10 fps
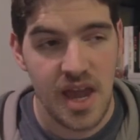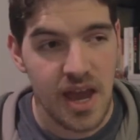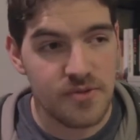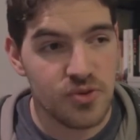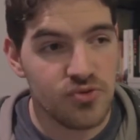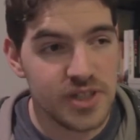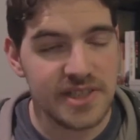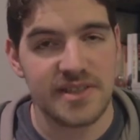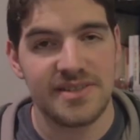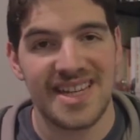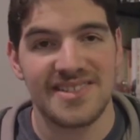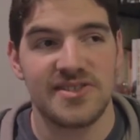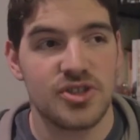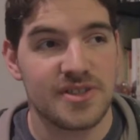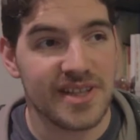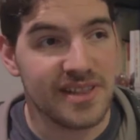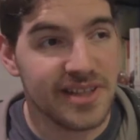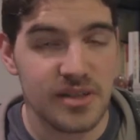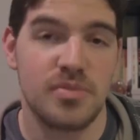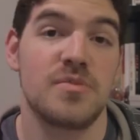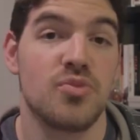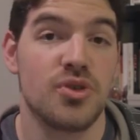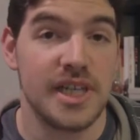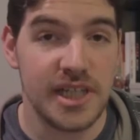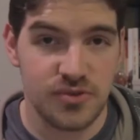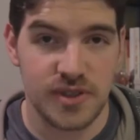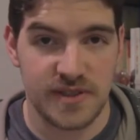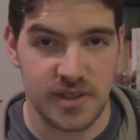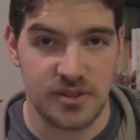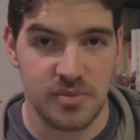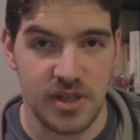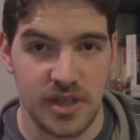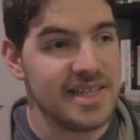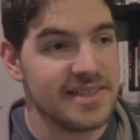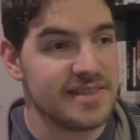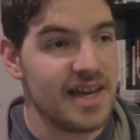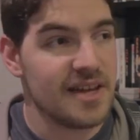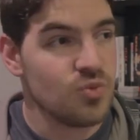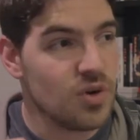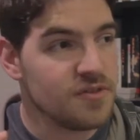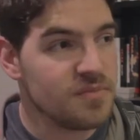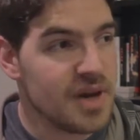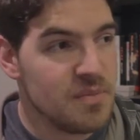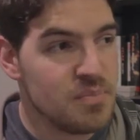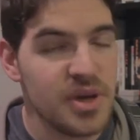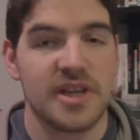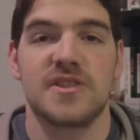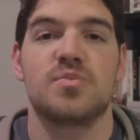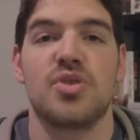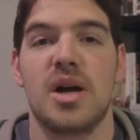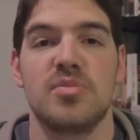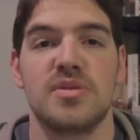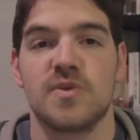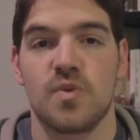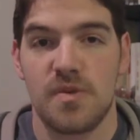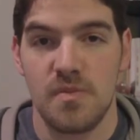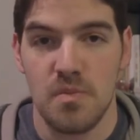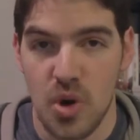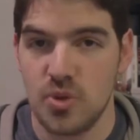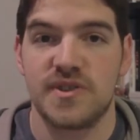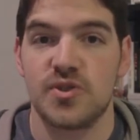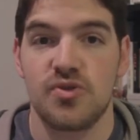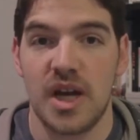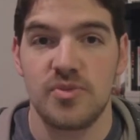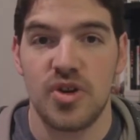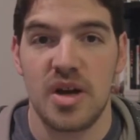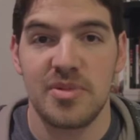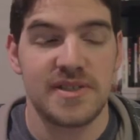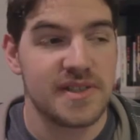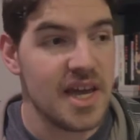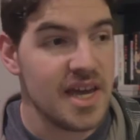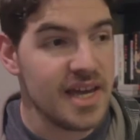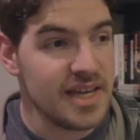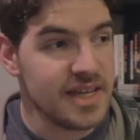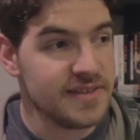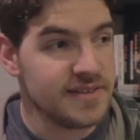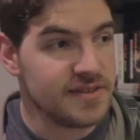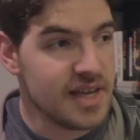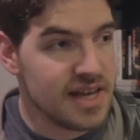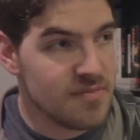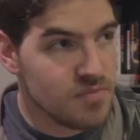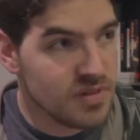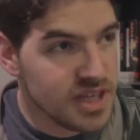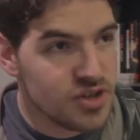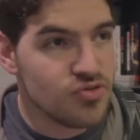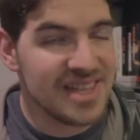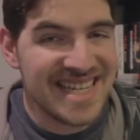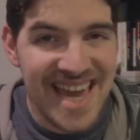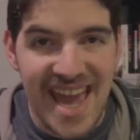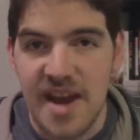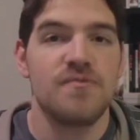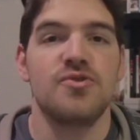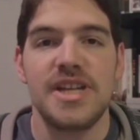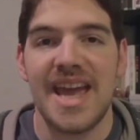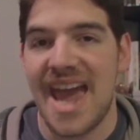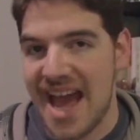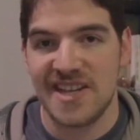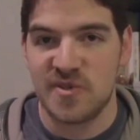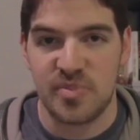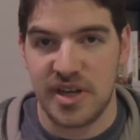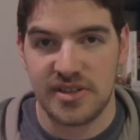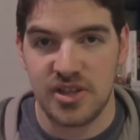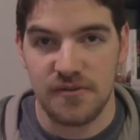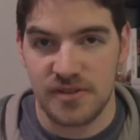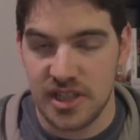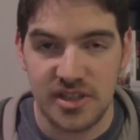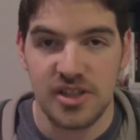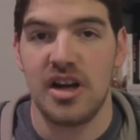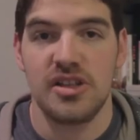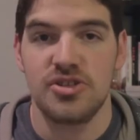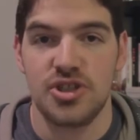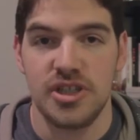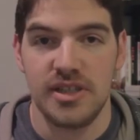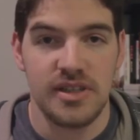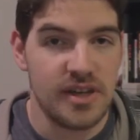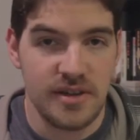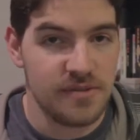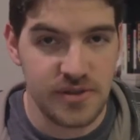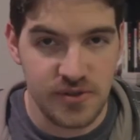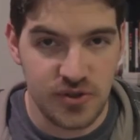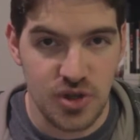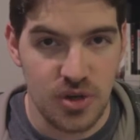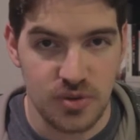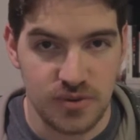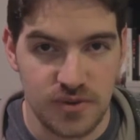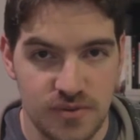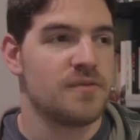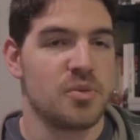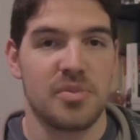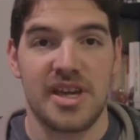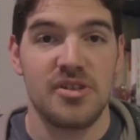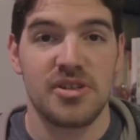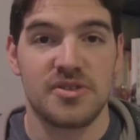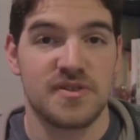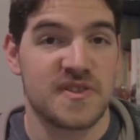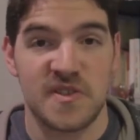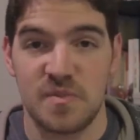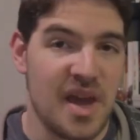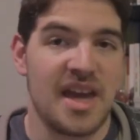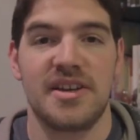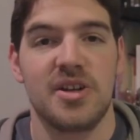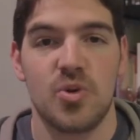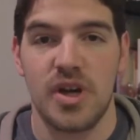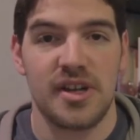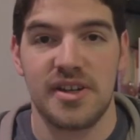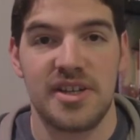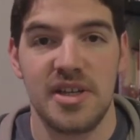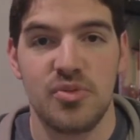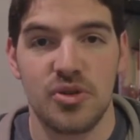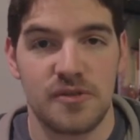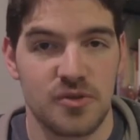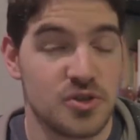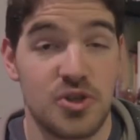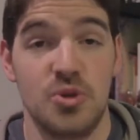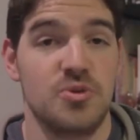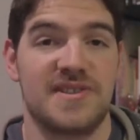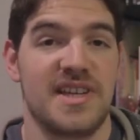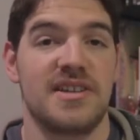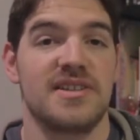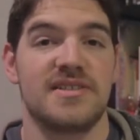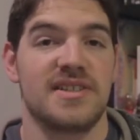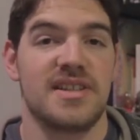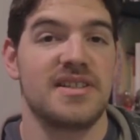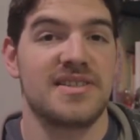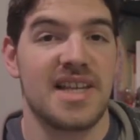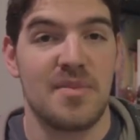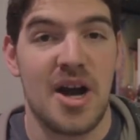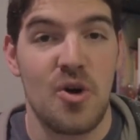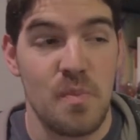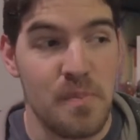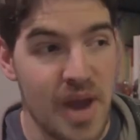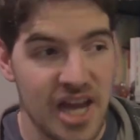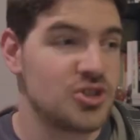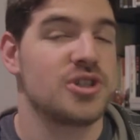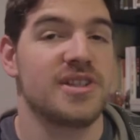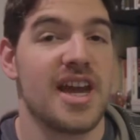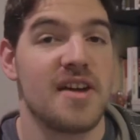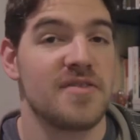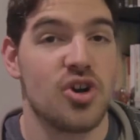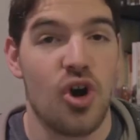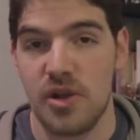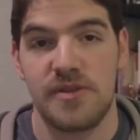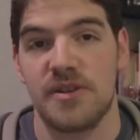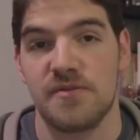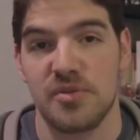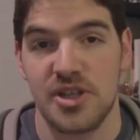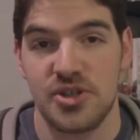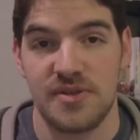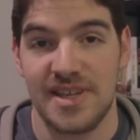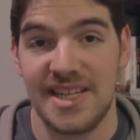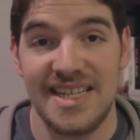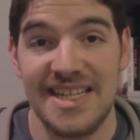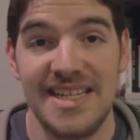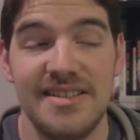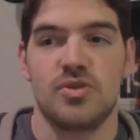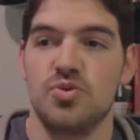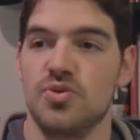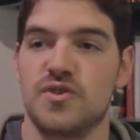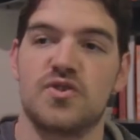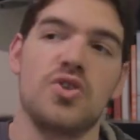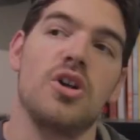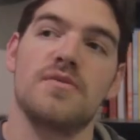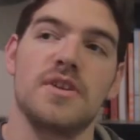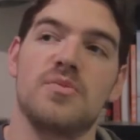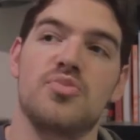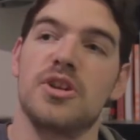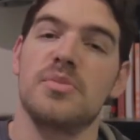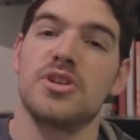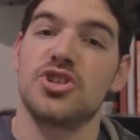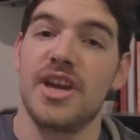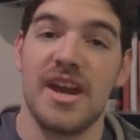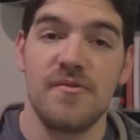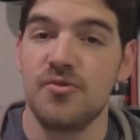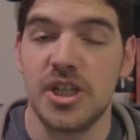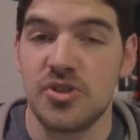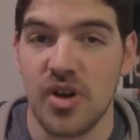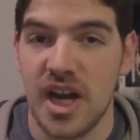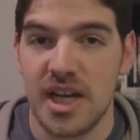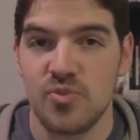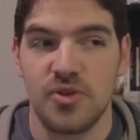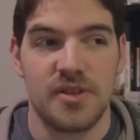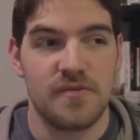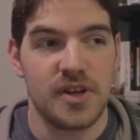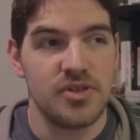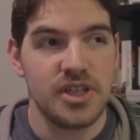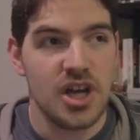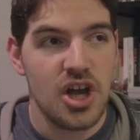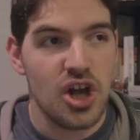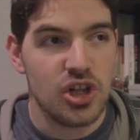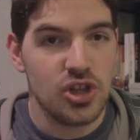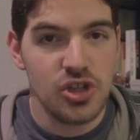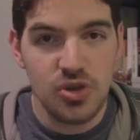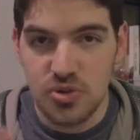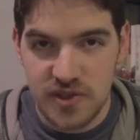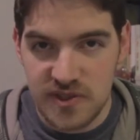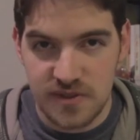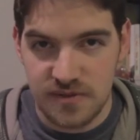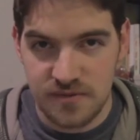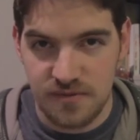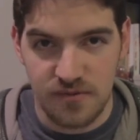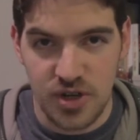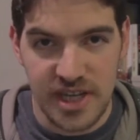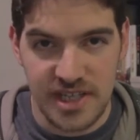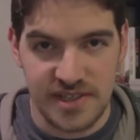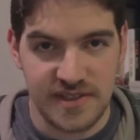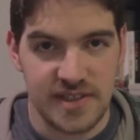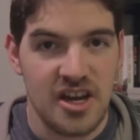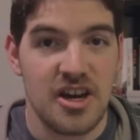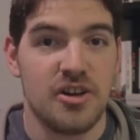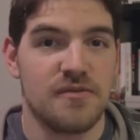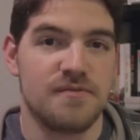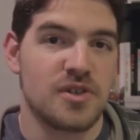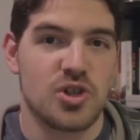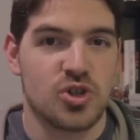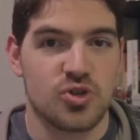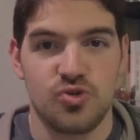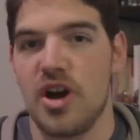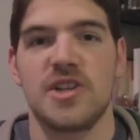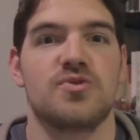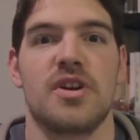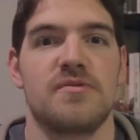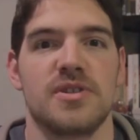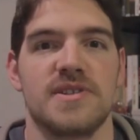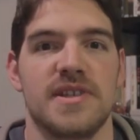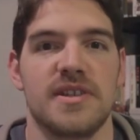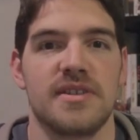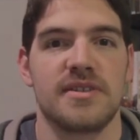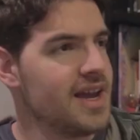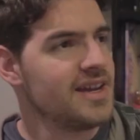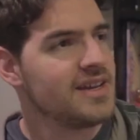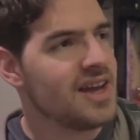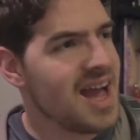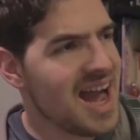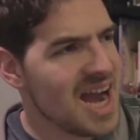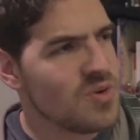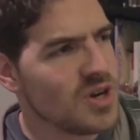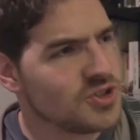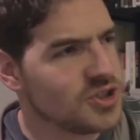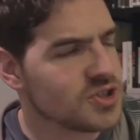And the reason that's just a little bit more interesting to me is that one of my biggest problems with most crime dramas is literally every aspect of technology in these shows. From characters smacking away at a keyboard for 2 seconds and then somehow magically having all the information they need, to solving pretty much every crime with the very loose phrase of cross-referencing. Hey, I want you to